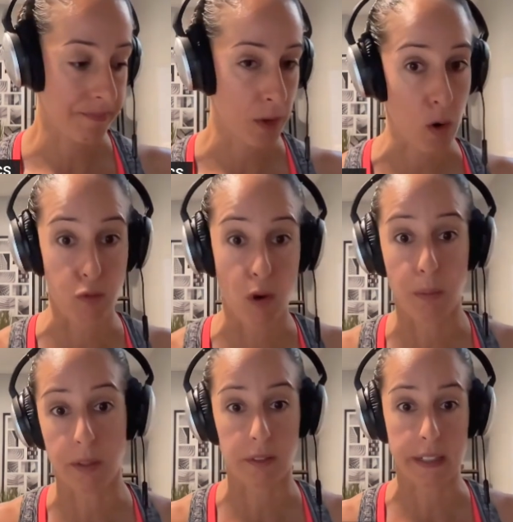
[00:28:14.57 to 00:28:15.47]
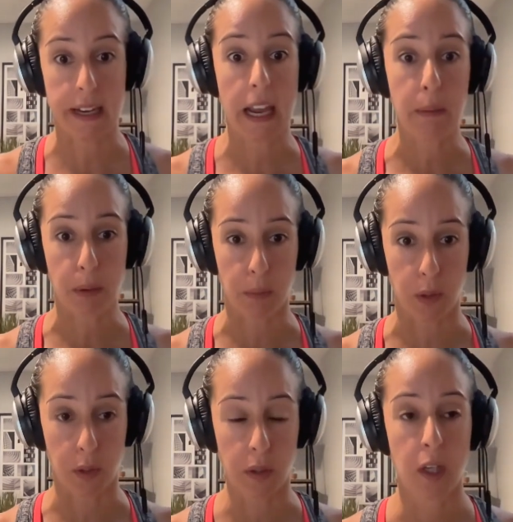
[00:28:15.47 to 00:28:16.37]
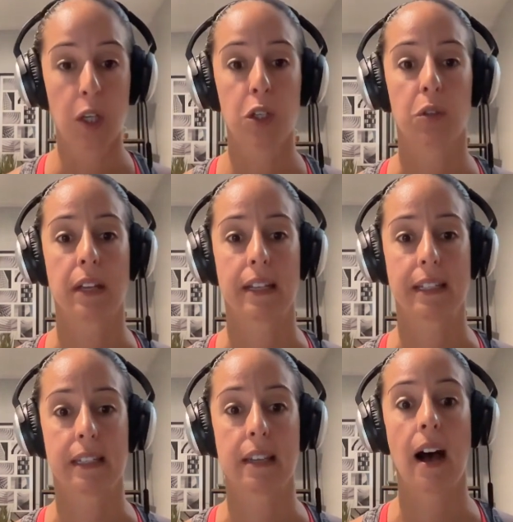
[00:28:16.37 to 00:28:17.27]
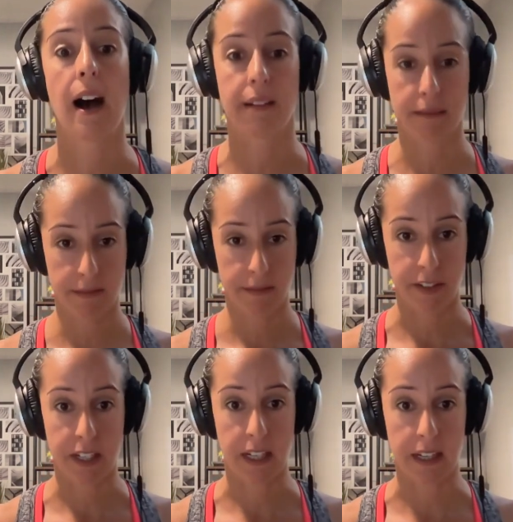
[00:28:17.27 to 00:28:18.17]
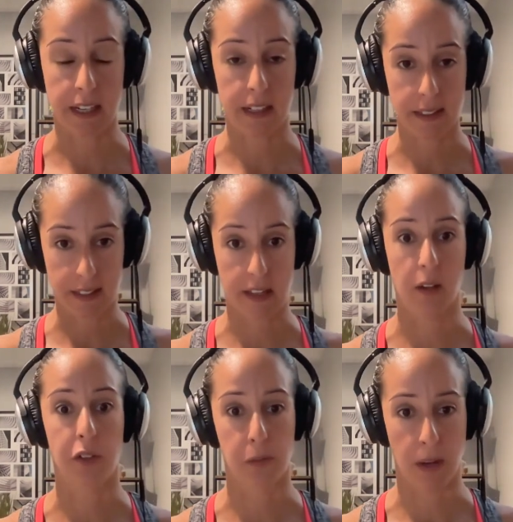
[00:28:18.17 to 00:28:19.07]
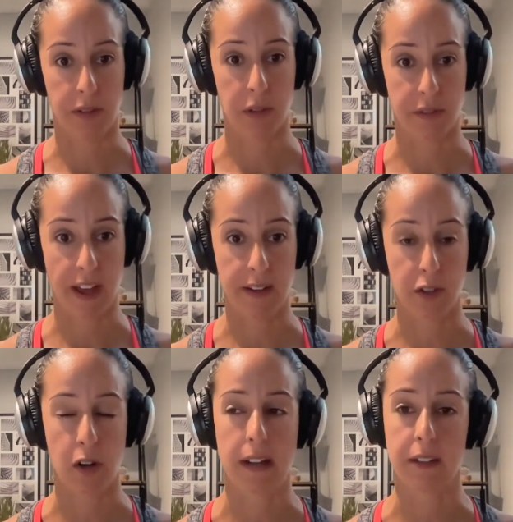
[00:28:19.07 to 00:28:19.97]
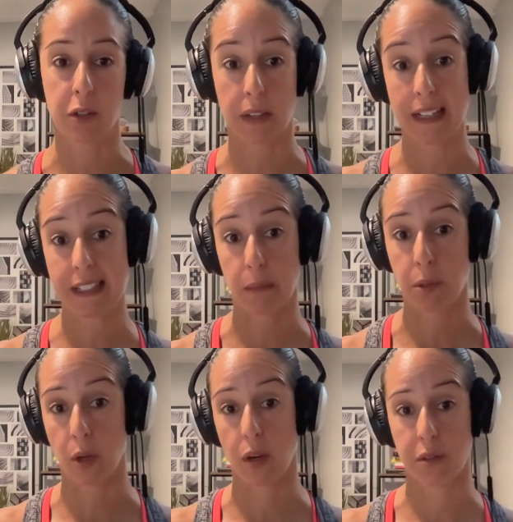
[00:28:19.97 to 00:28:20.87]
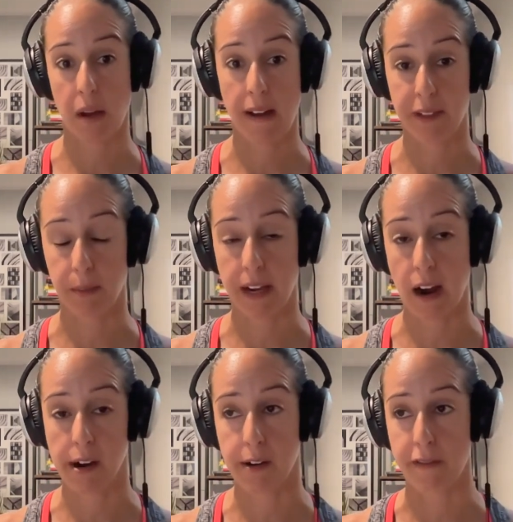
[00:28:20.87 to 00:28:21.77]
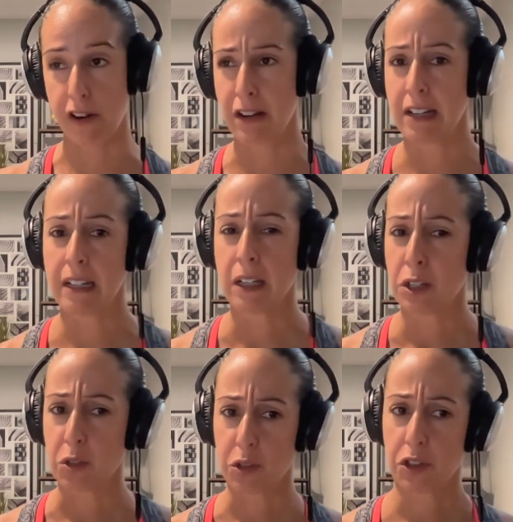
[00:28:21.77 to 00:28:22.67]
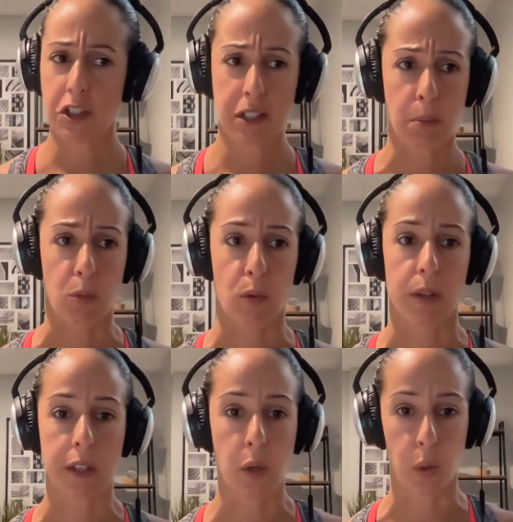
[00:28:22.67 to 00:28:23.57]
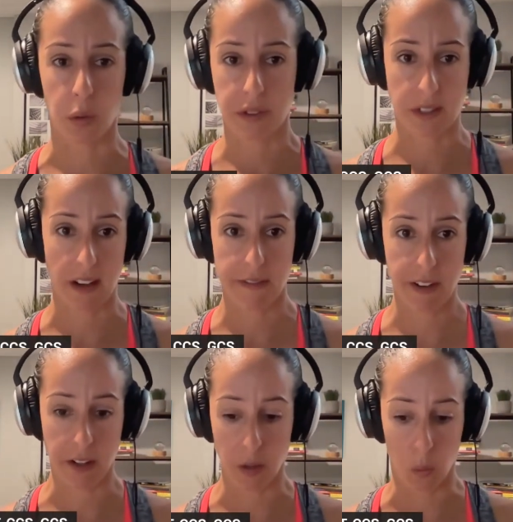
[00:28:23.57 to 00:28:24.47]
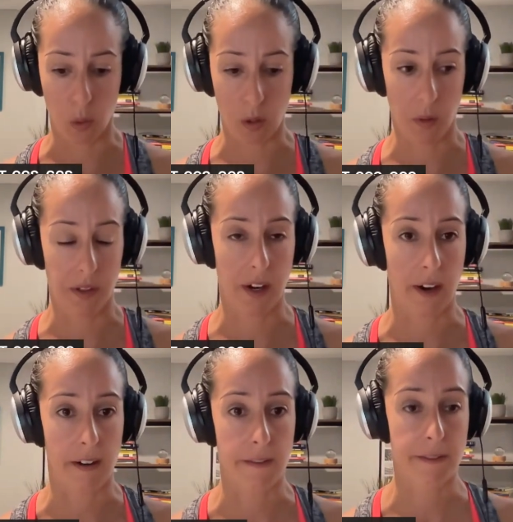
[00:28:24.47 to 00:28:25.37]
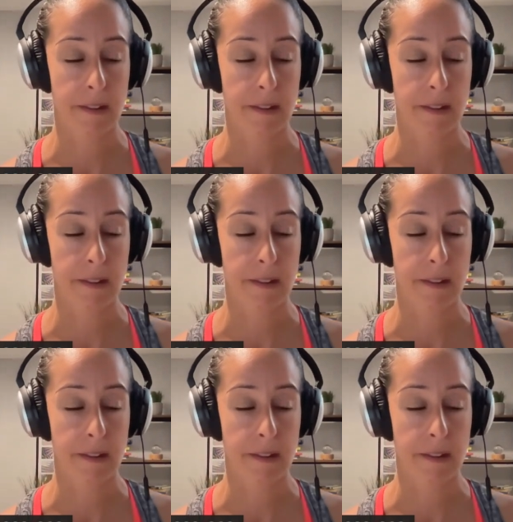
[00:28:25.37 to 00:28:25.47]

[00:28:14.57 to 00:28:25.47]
aerobically capable, so that it's not fatiguing the skeletal muscles faster. And so that seems to also have some carryover. So it's just some really cool stuff in the world of